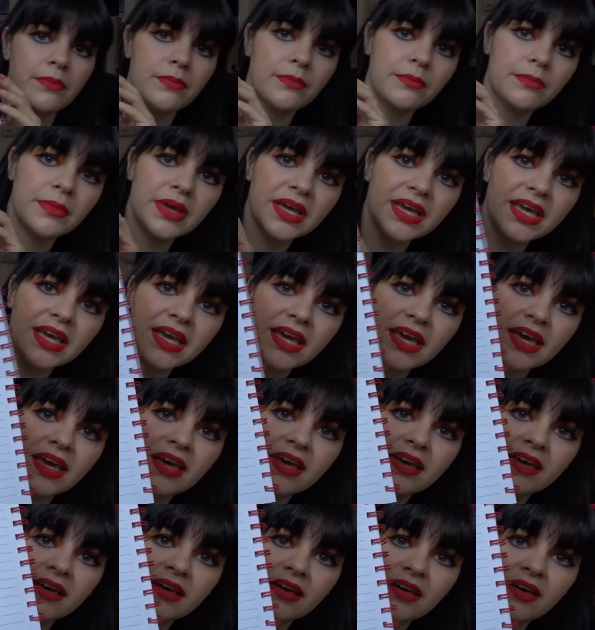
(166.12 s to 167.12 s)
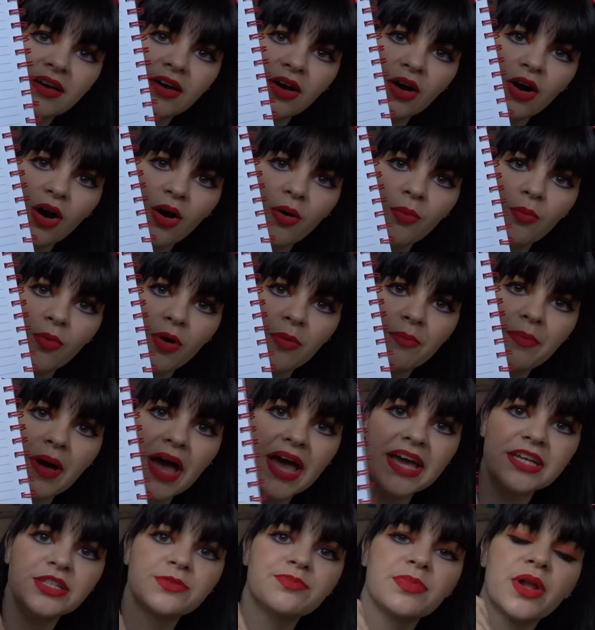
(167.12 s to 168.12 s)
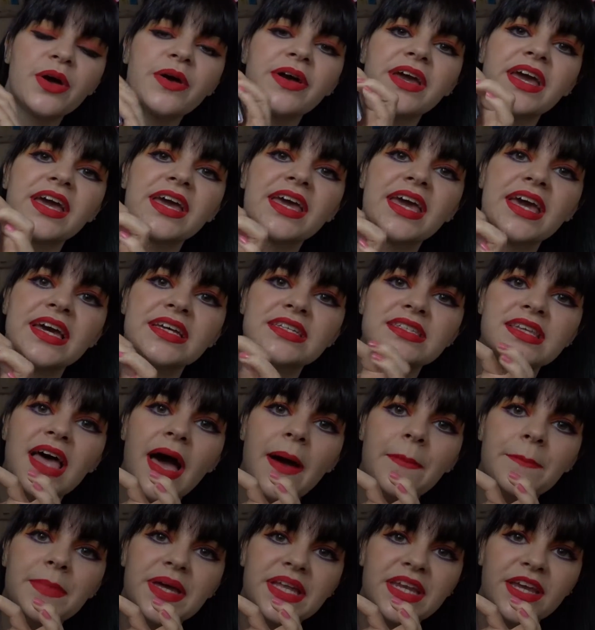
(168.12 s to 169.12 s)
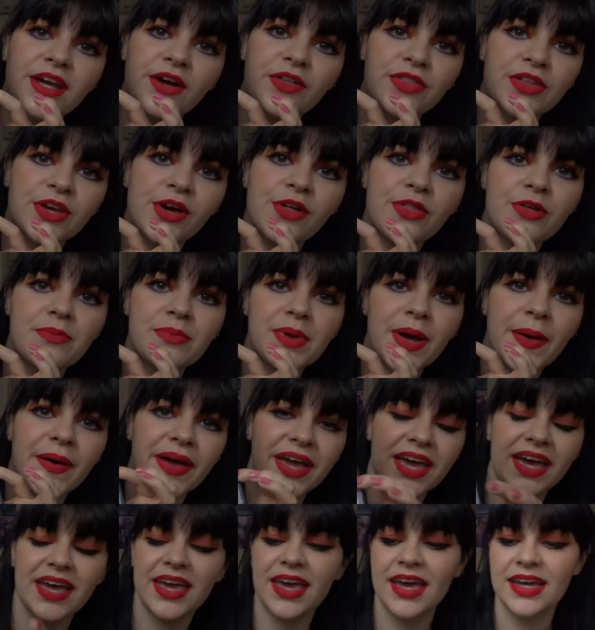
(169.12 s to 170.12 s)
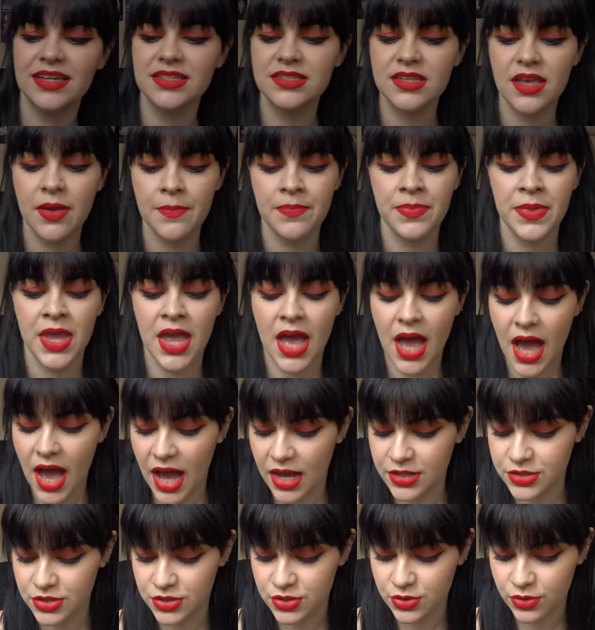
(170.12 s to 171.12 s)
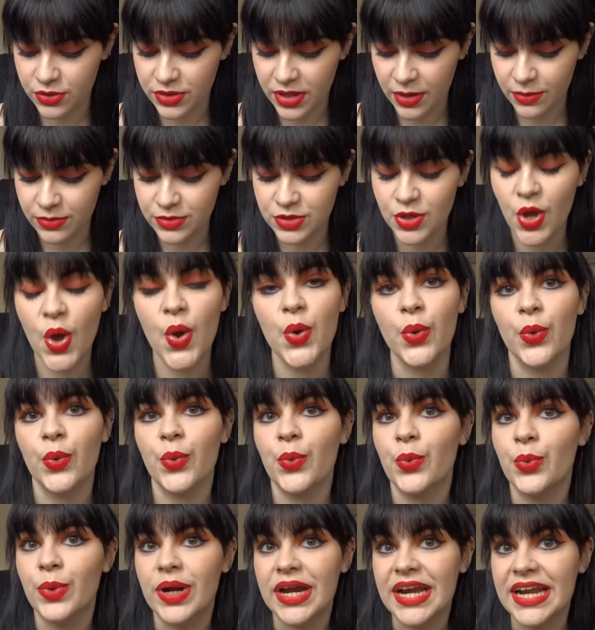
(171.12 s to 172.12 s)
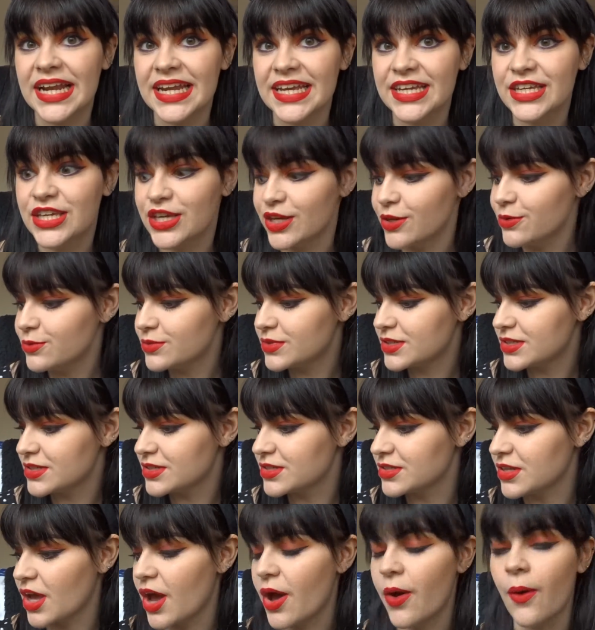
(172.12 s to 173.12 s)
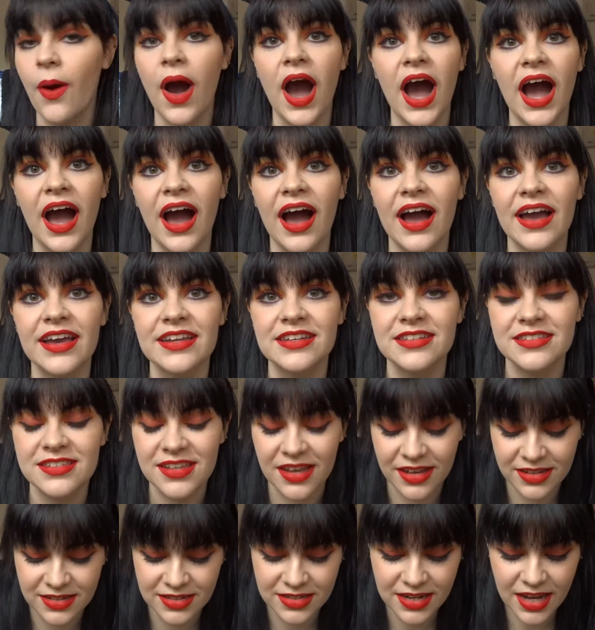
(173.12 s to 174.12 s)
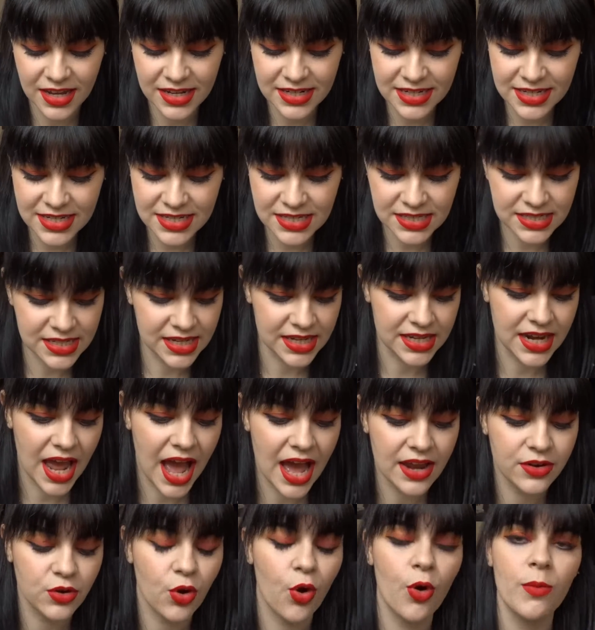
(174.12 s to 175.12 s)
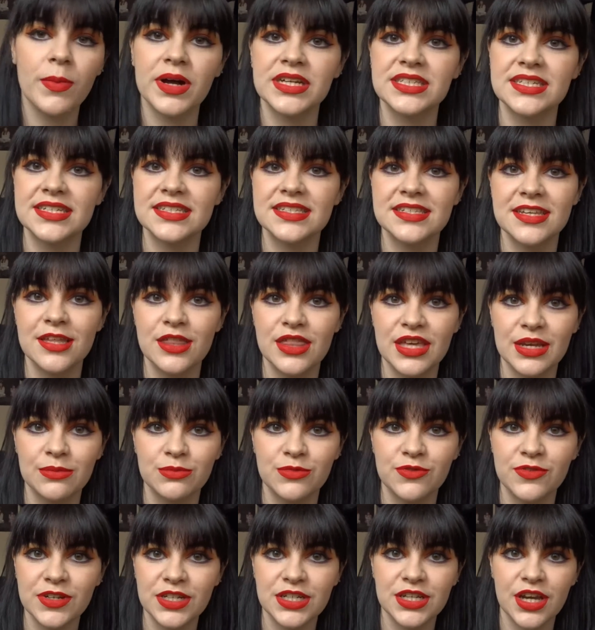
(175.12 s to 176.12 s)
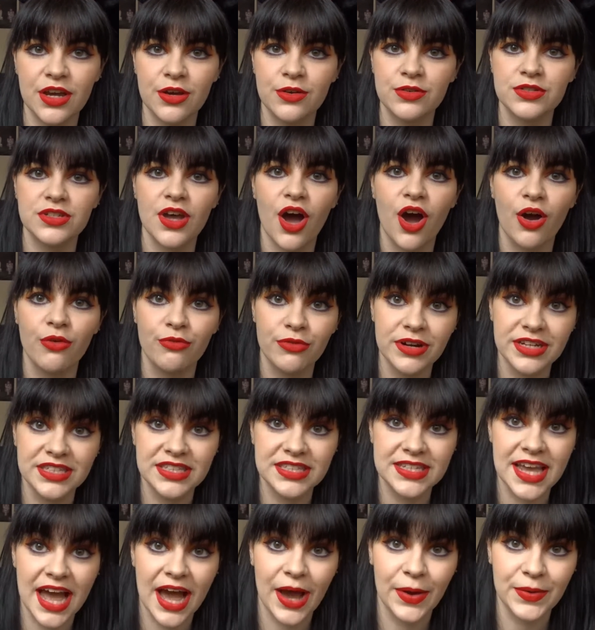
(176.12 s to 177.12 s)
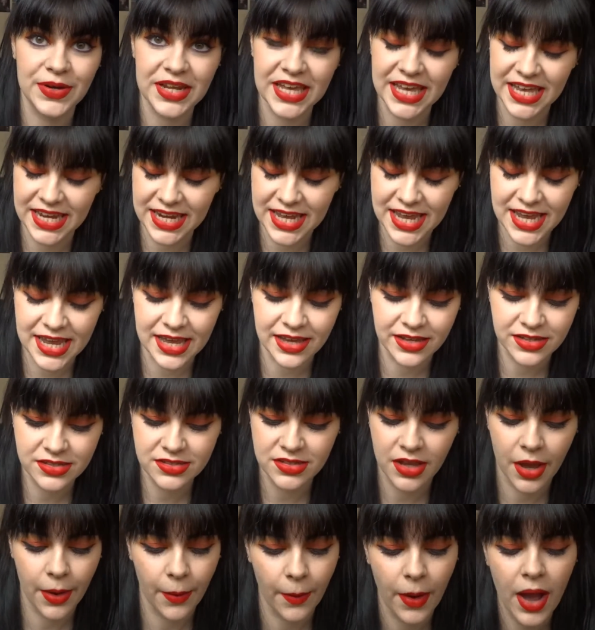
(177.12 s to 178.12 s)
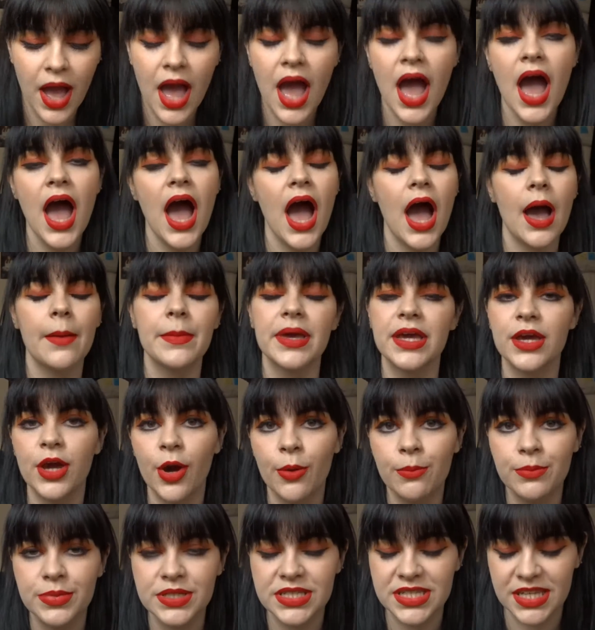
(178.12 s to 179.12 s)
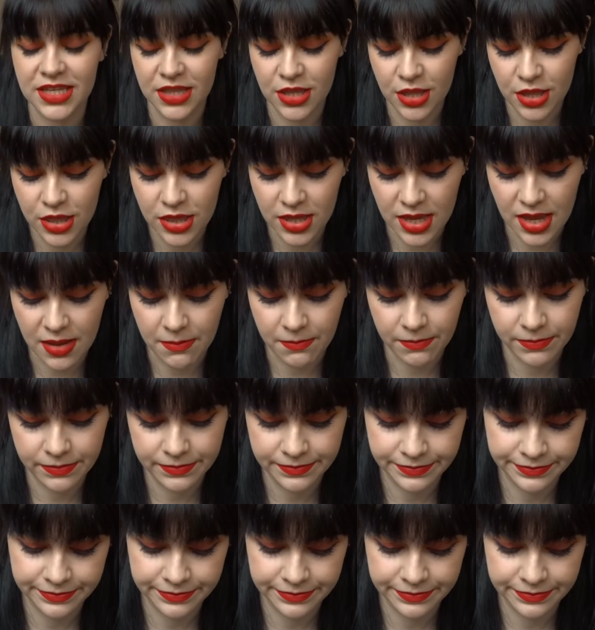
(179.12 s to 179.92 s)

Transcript: Mickey on one page blowing a kiss and Minnie on the other blowing a kiss. I just thought that was really cute, so I decided I needed it, and all my Disney themed videos are written down in here, so I'm encompassing the theme